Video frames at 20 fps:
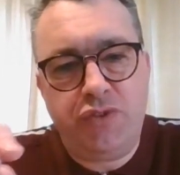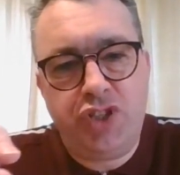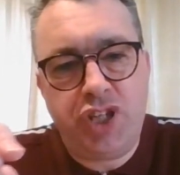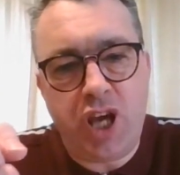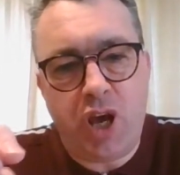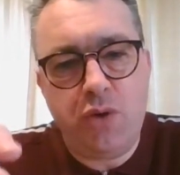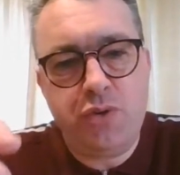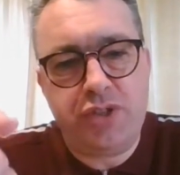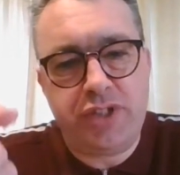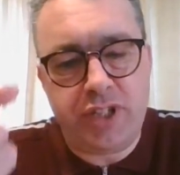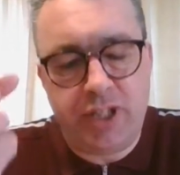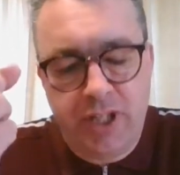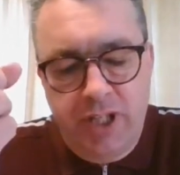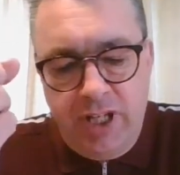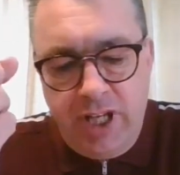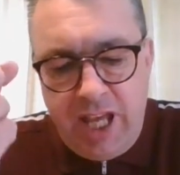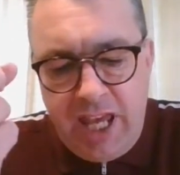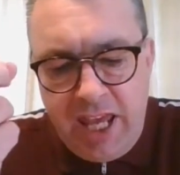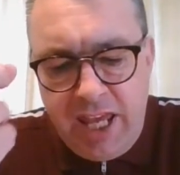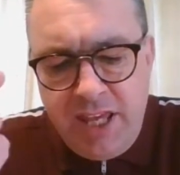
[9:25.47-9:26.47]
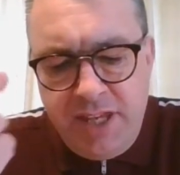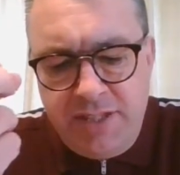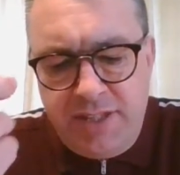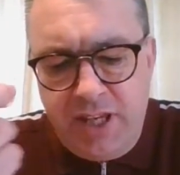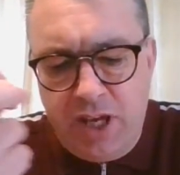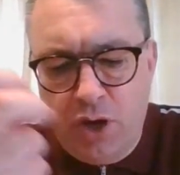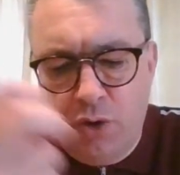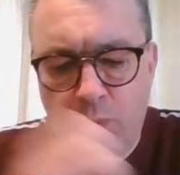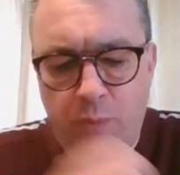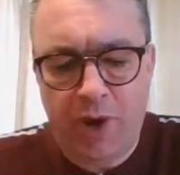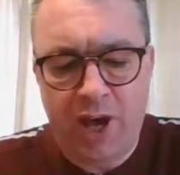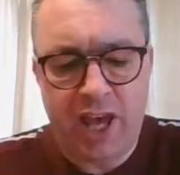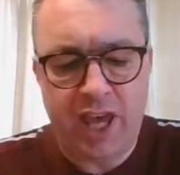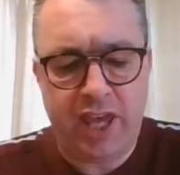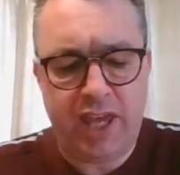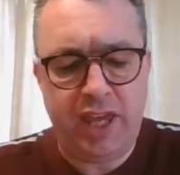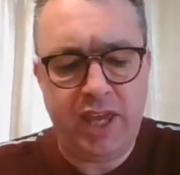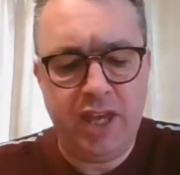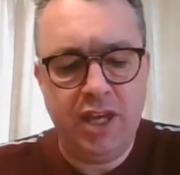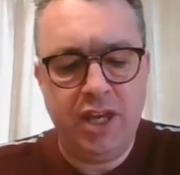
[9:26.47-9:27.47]
chosen an easier
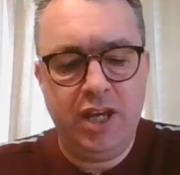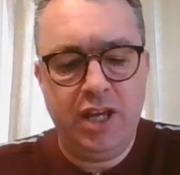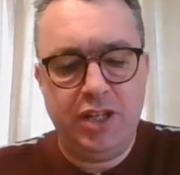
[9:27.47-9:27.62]
way